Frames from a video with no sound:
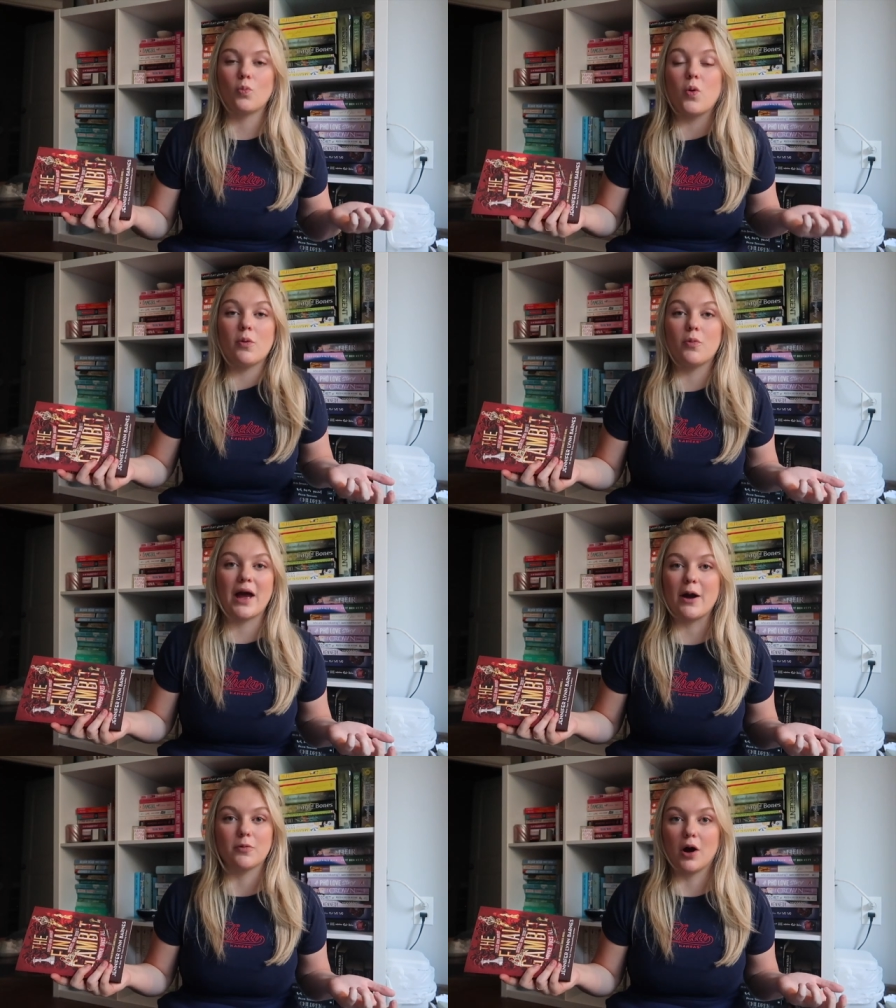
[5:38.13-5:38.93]
what
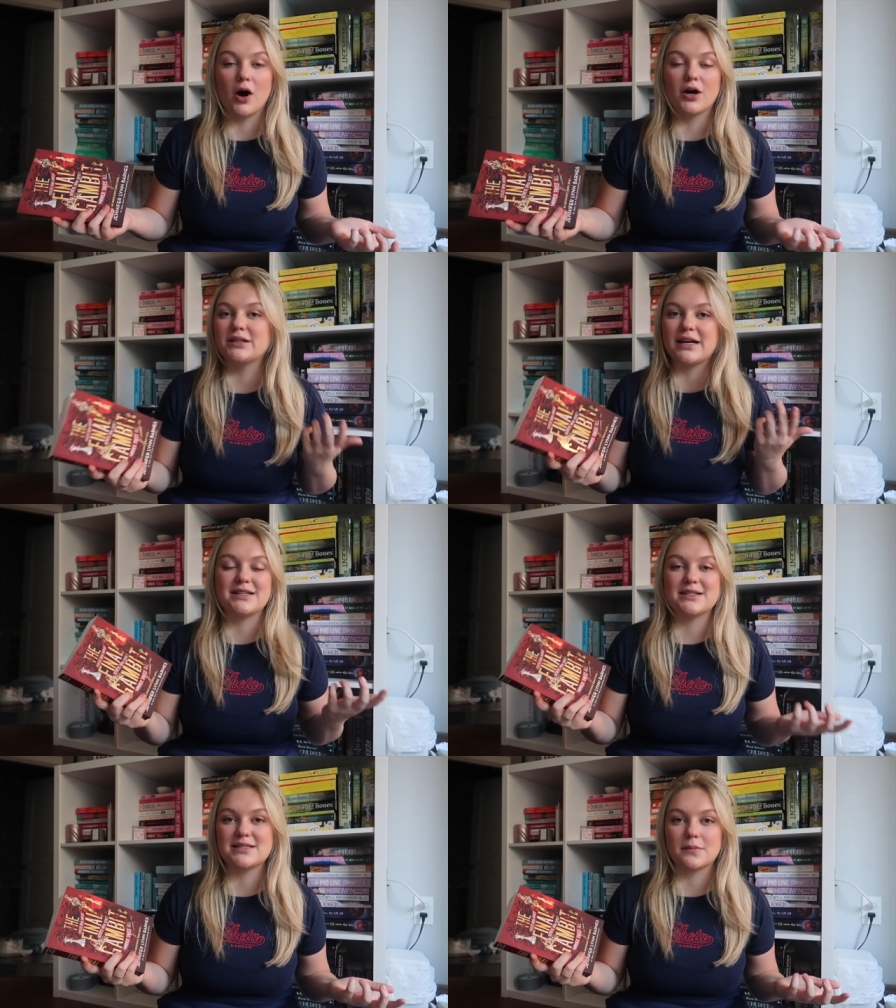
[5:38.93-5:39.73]
went wrong, like
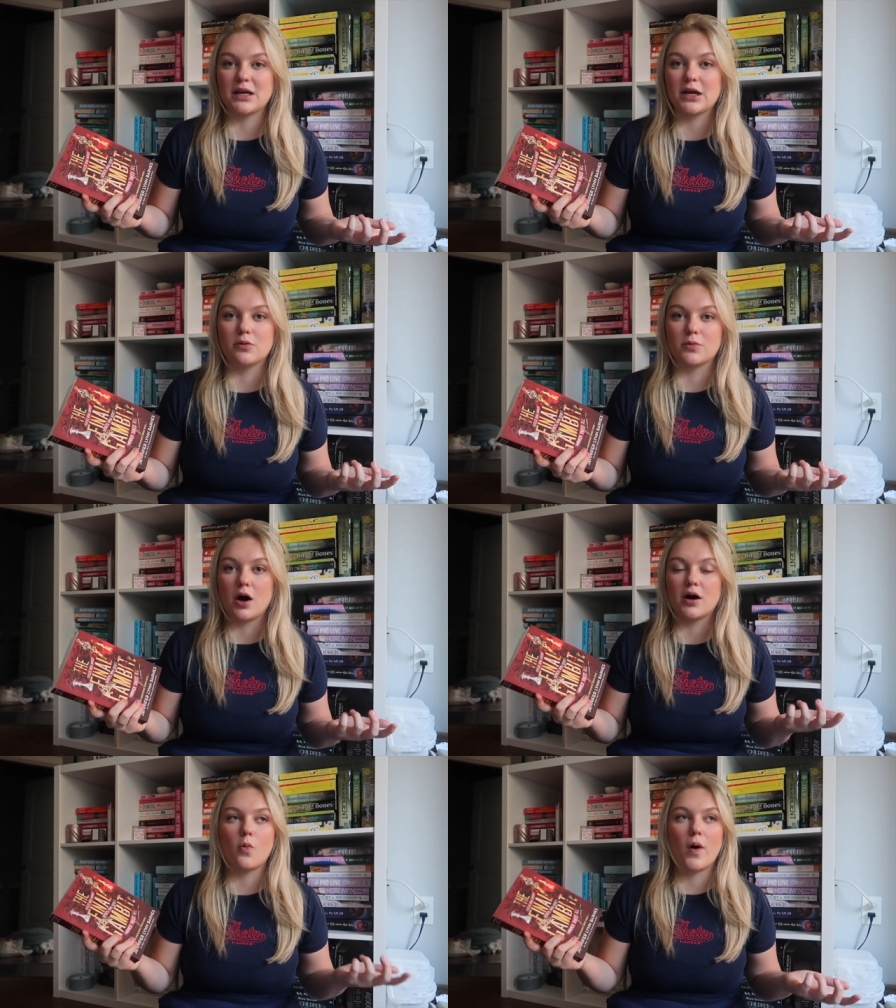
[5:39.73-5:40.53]
did something go
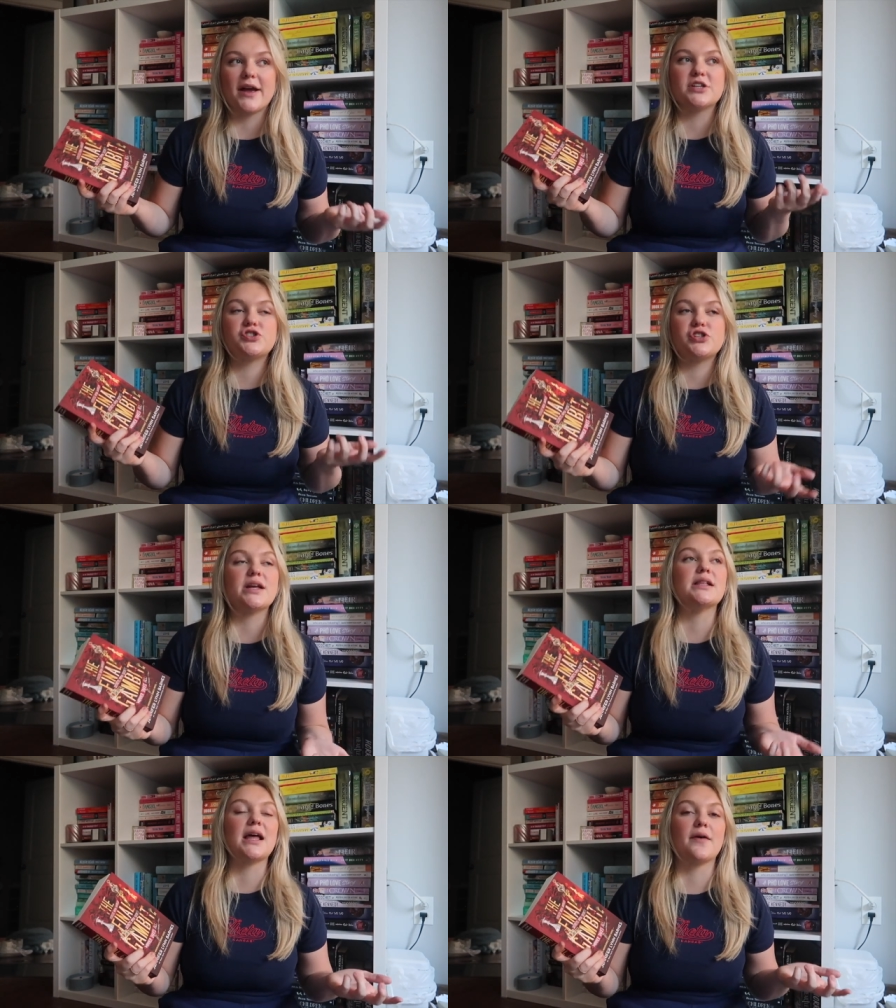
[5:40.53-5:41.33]
wrong, why is
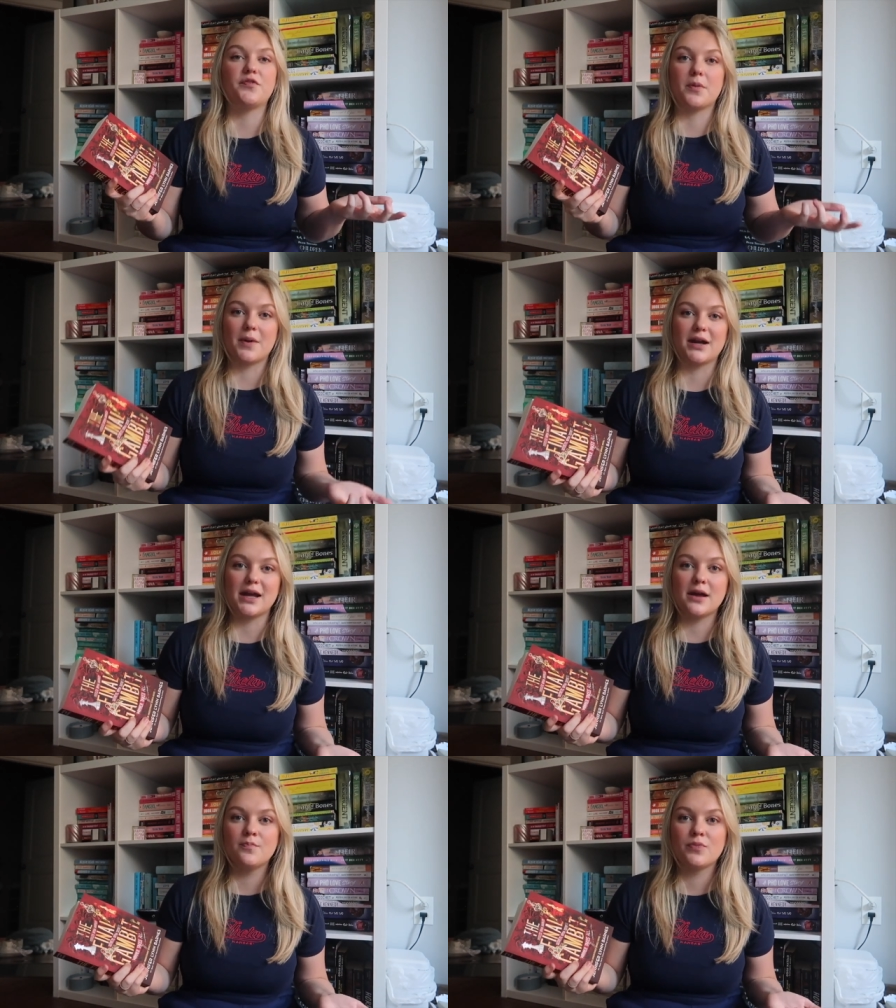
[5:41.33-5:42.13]
she left the
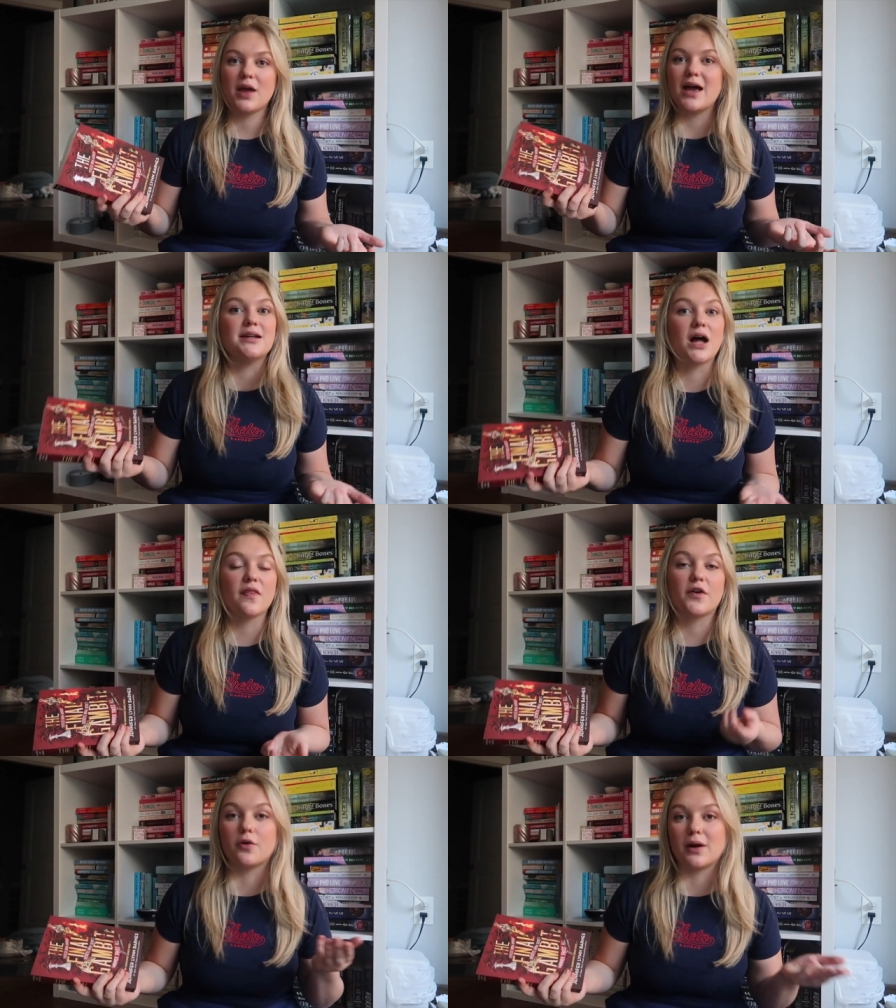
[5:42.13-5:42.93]
money and
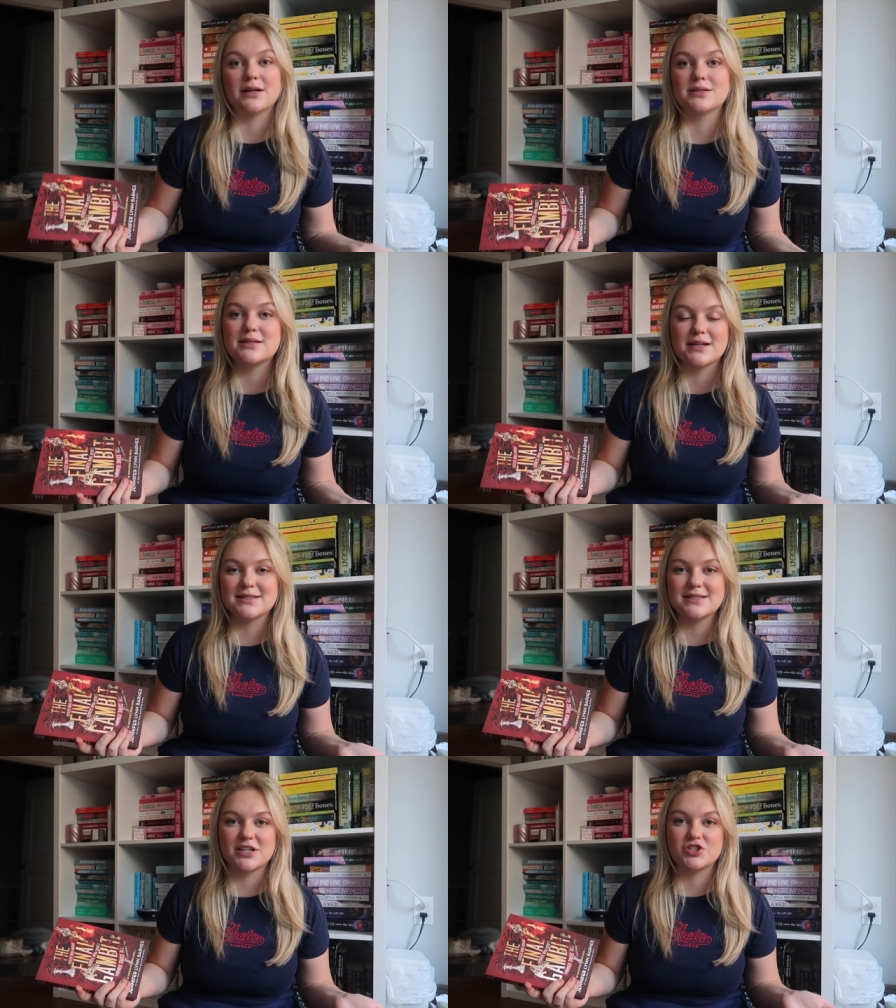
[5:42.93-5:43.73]
not the
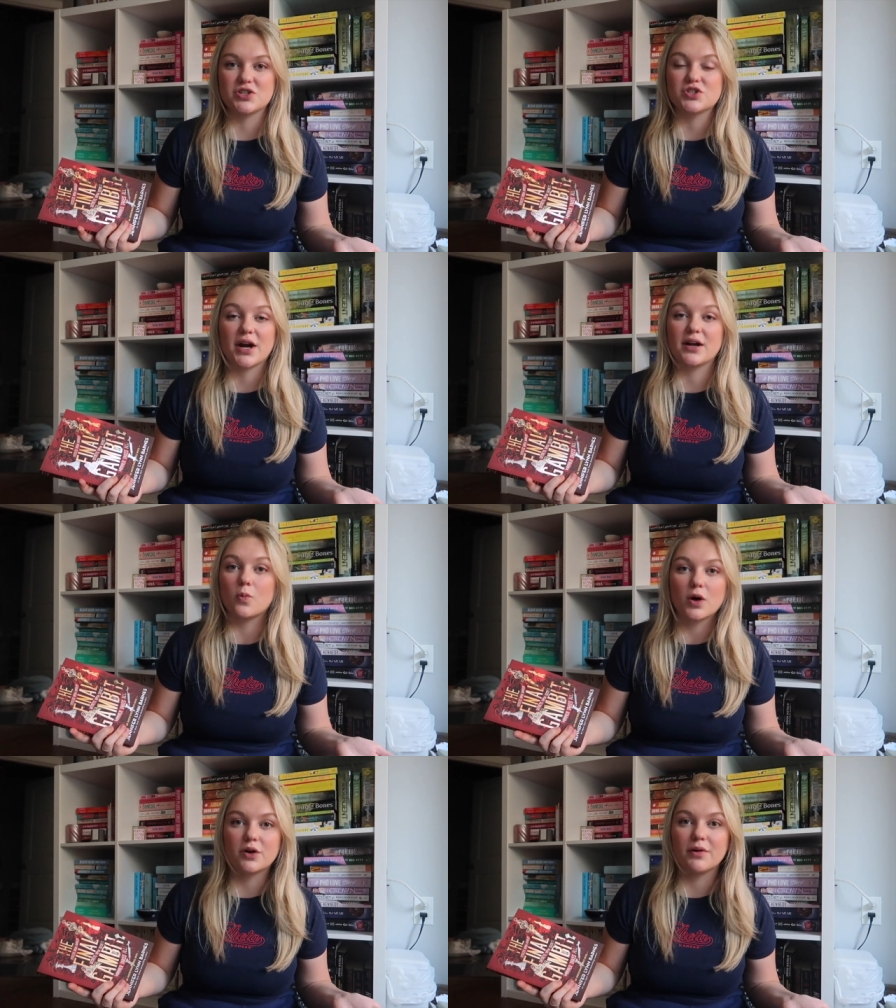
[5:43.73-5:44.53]
grandsons that she's trying to
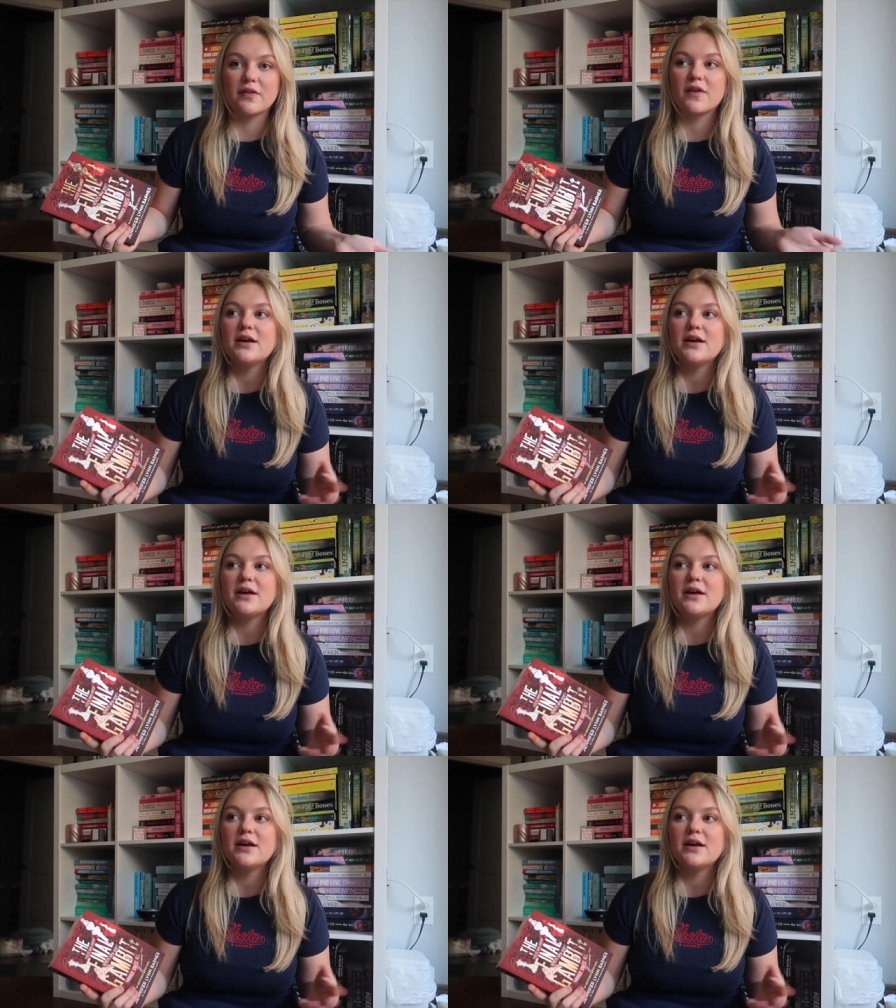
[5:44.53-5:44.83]
work with